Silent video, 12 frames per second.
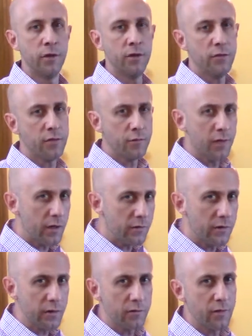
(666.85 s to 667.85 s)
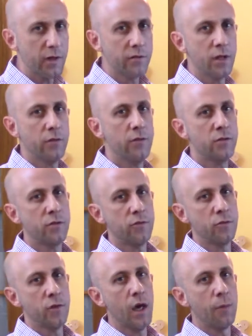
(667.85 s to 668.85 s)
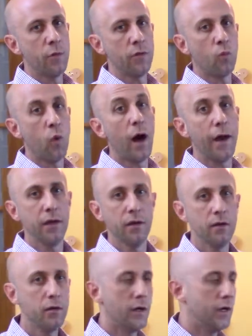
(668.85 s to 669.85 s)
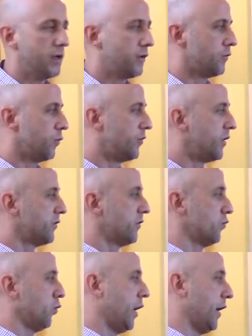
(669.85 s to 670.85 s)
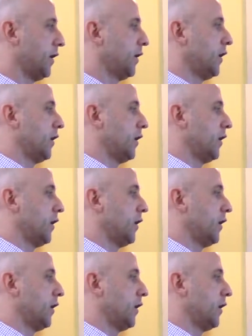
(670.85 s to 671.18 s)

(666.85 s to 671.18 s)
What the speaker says: it's just a flat 6, flat 7, just do that, but why, right? So this is why.